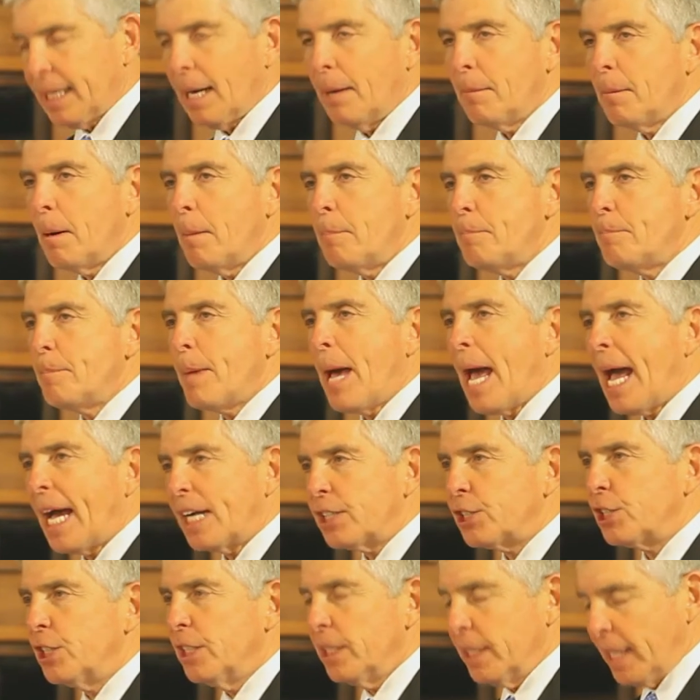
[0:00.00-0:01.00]
And I'm a
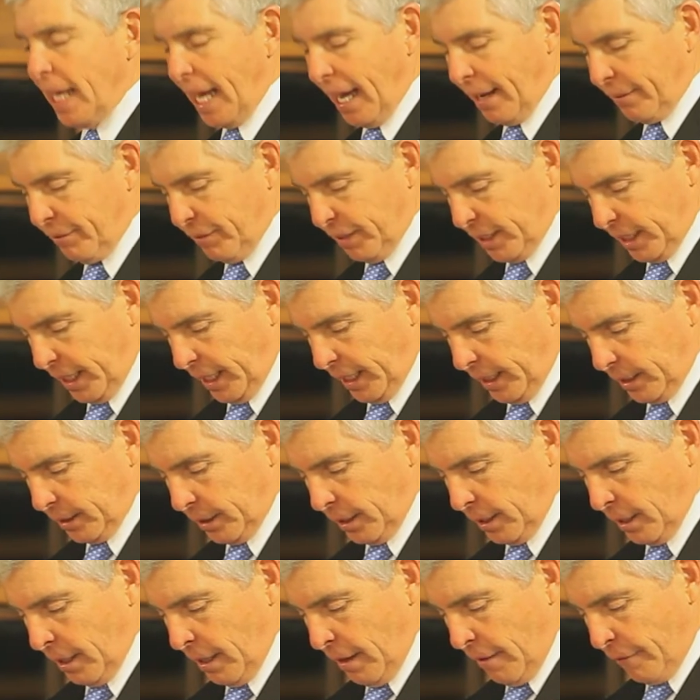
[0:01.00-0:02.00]
passionate
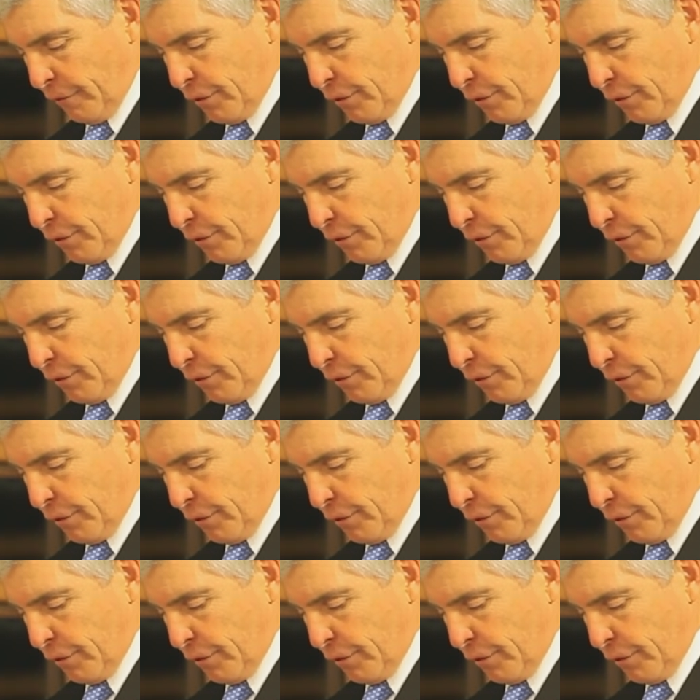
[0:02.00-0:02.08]
advocate